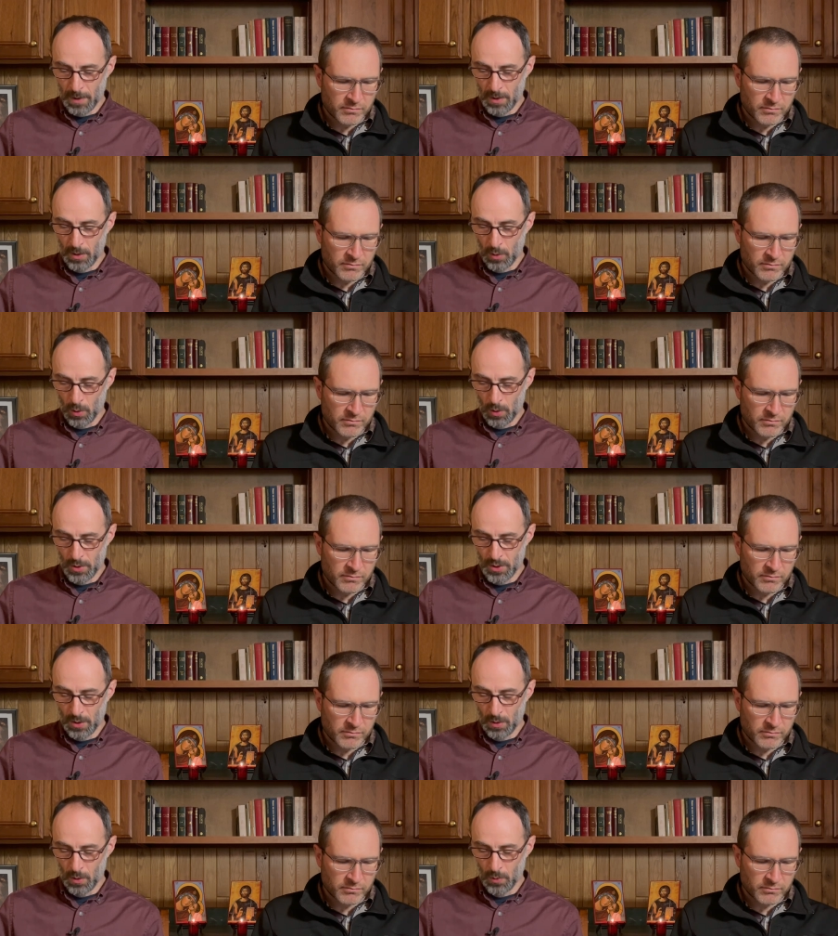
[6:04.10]
Speaker 1: by the Lord
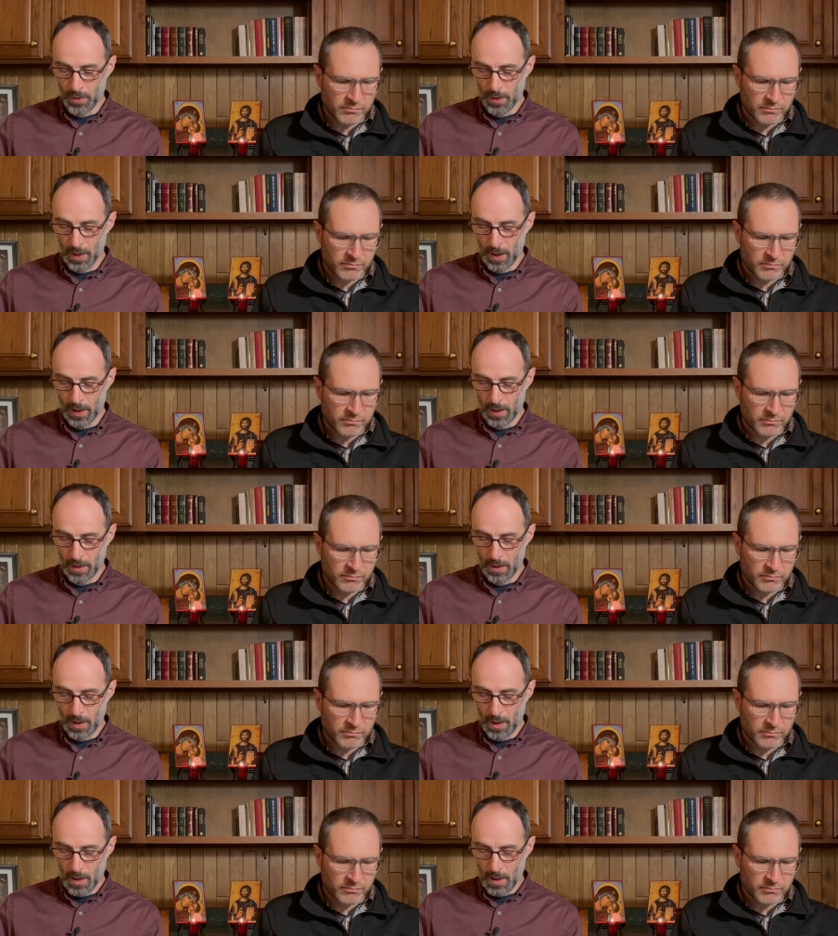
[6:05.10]
shall own the land
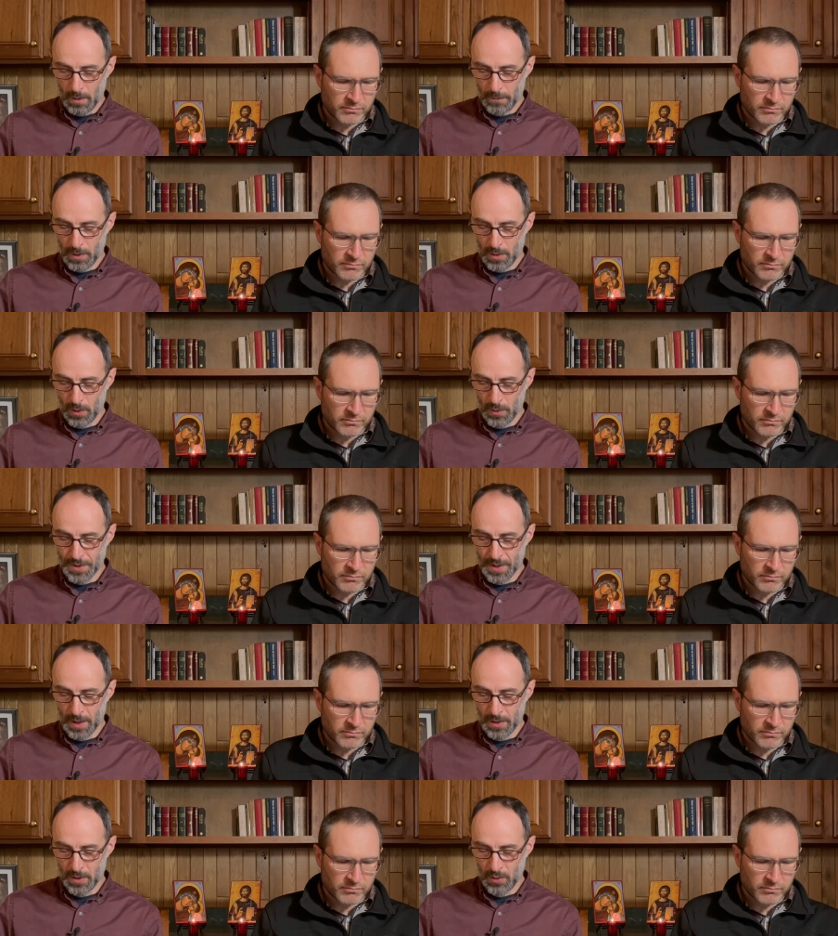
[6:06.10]
but those
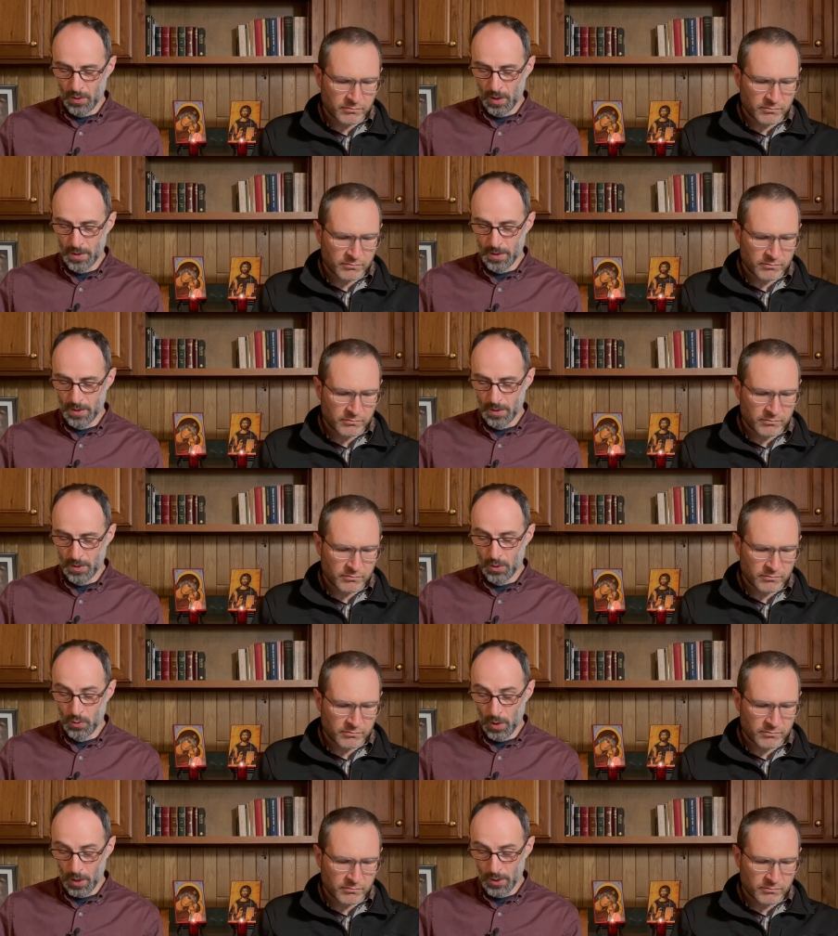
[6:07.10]
he has crushed,
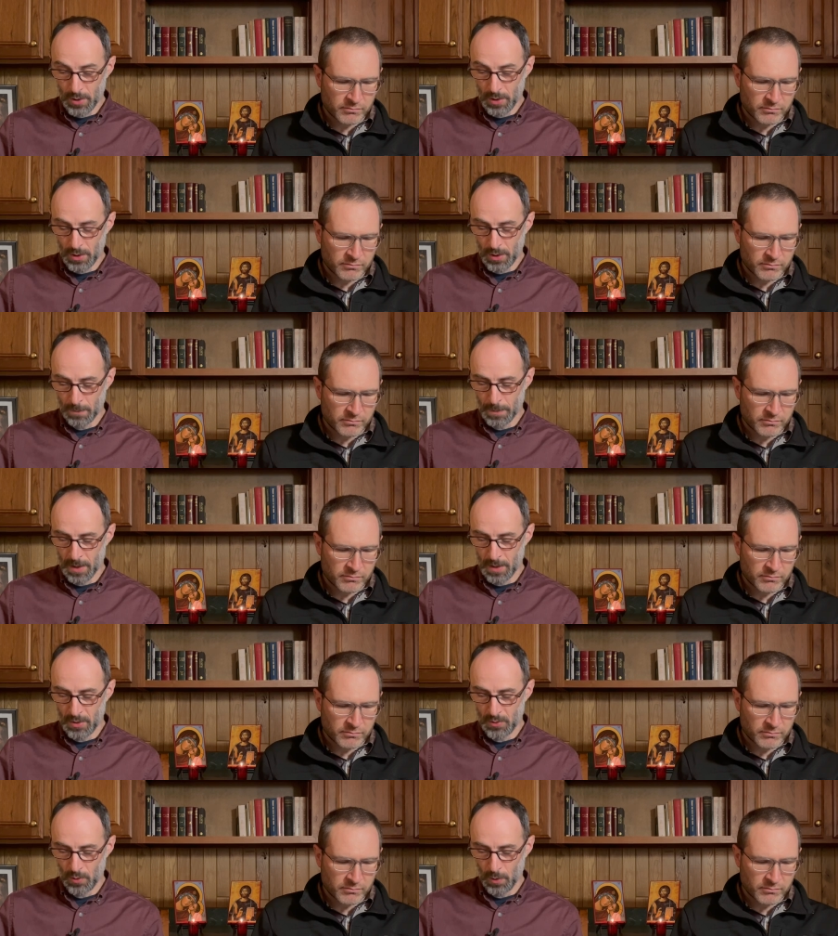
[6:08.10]
crushed shall be
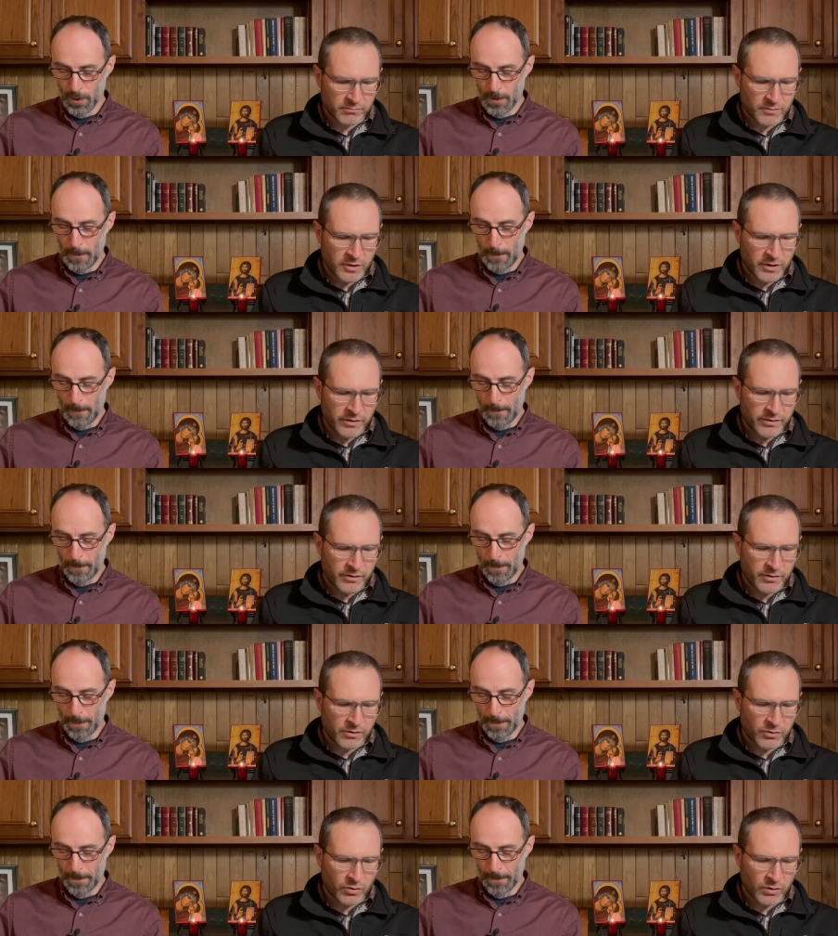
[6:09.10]
destroyed.
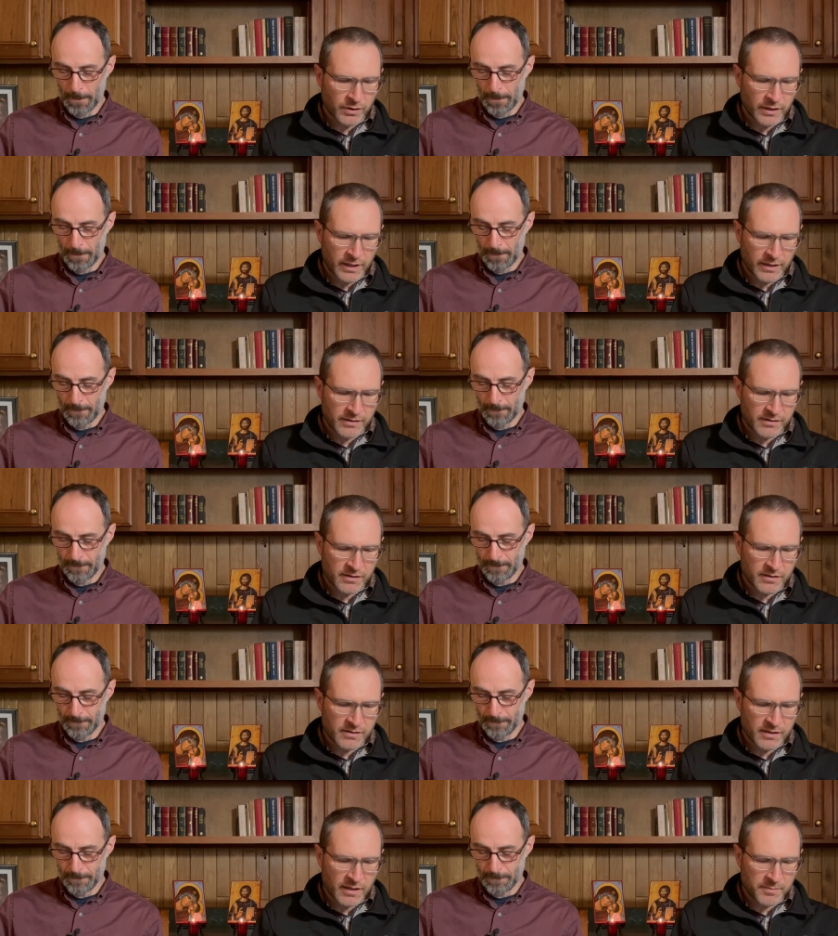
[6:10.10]
Speaker 2: The Lord guides the
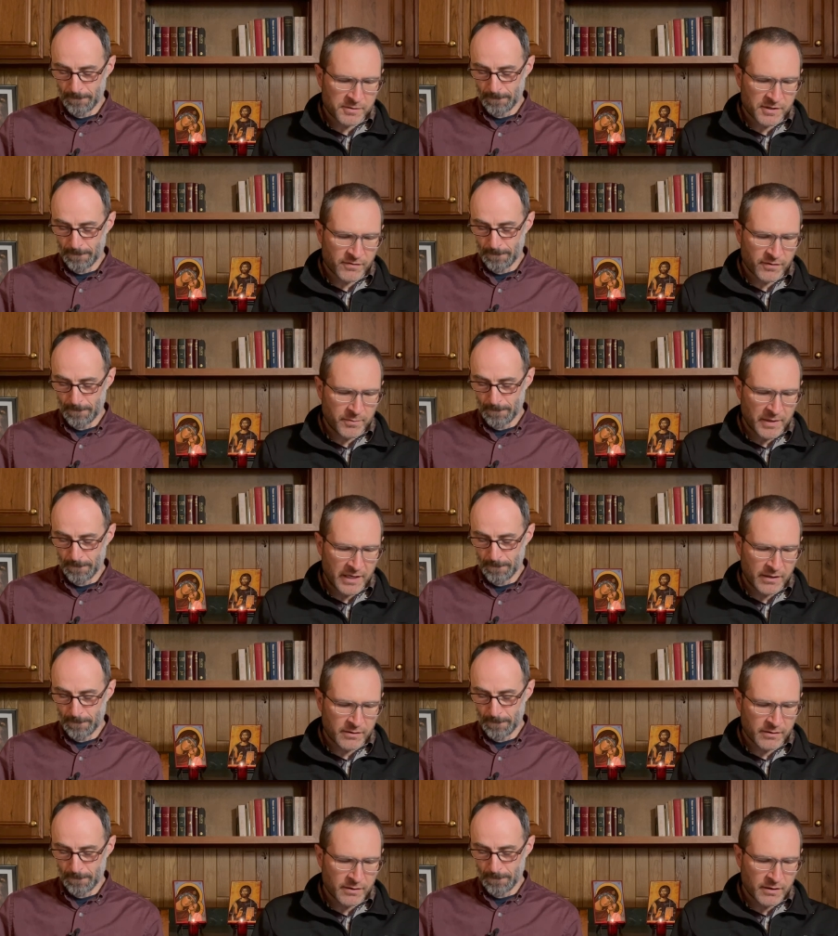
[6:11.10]
steps of a
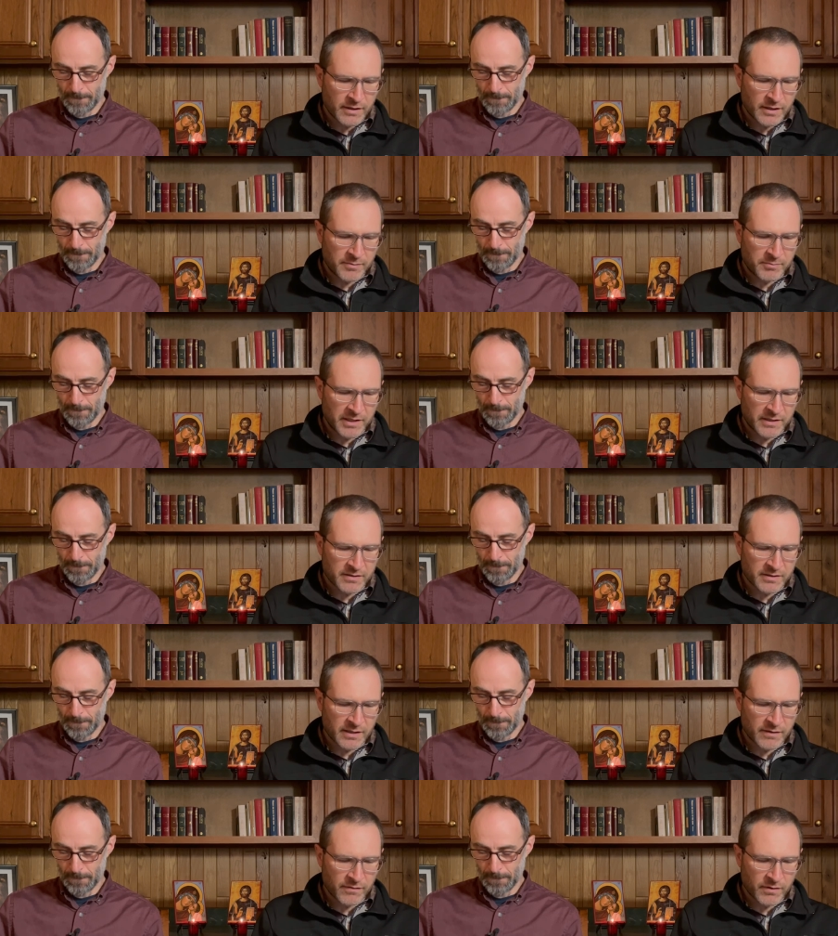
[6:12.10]
man and makes
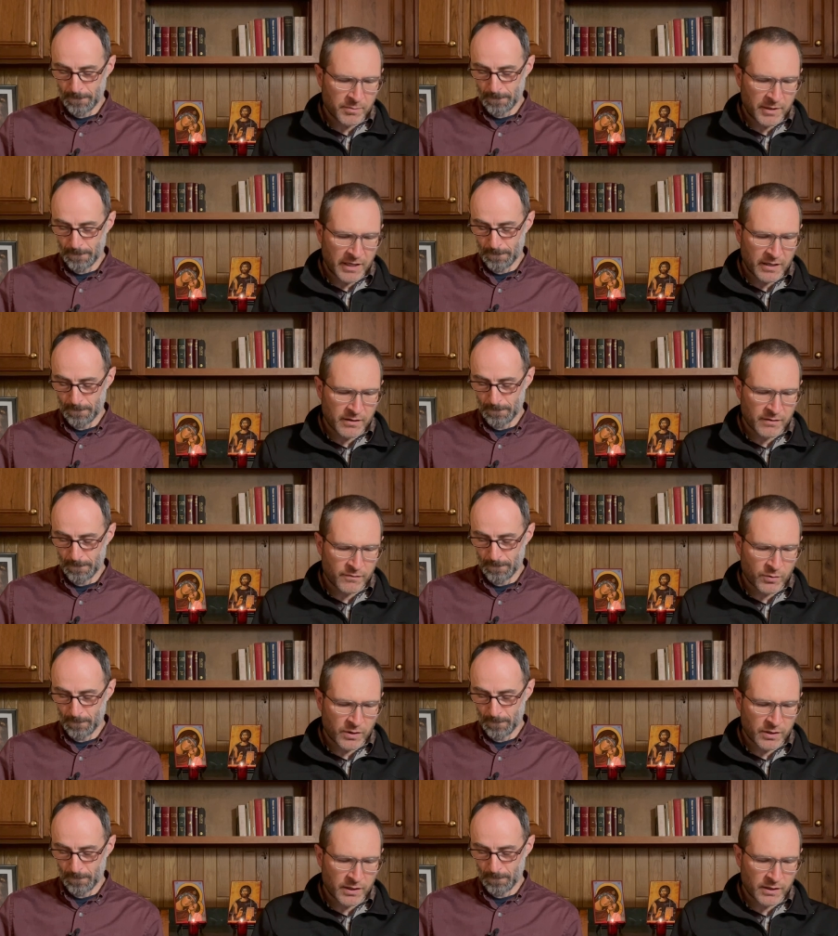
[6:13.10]
safe the path of
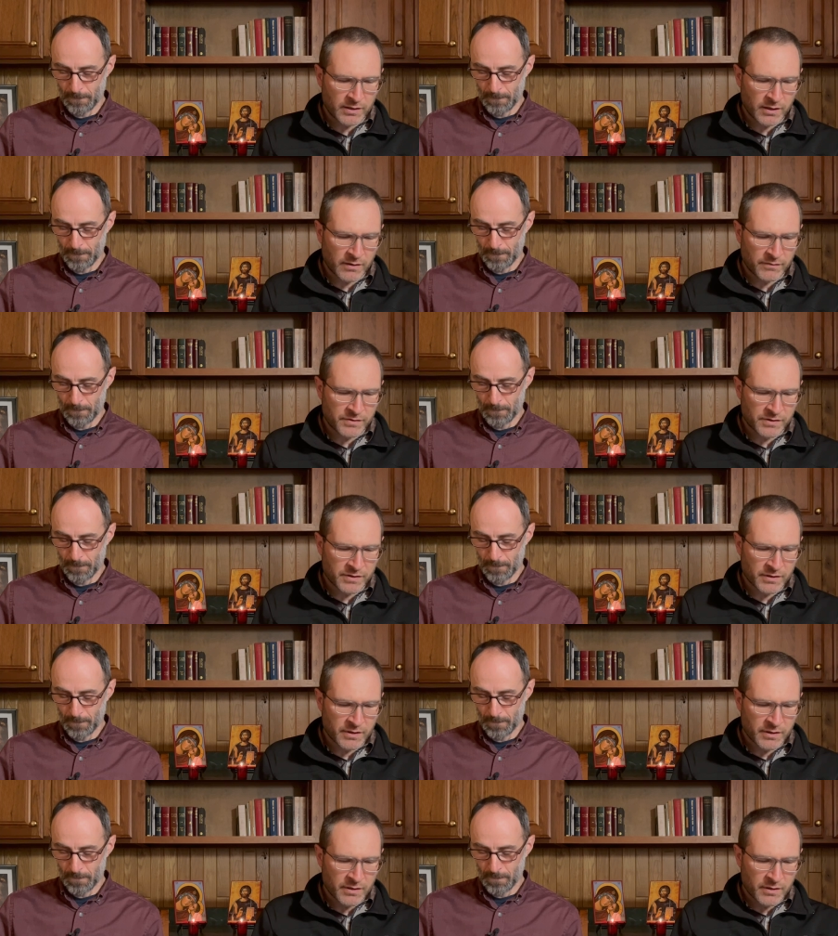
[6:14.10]
one he loves.
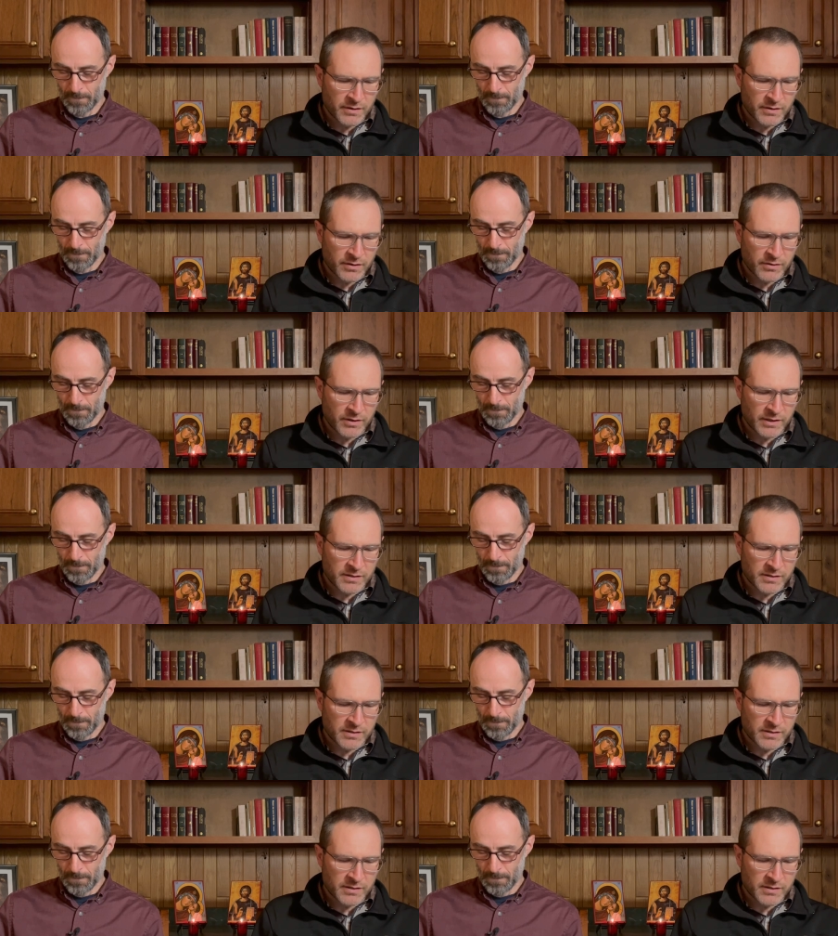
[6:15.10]
Though he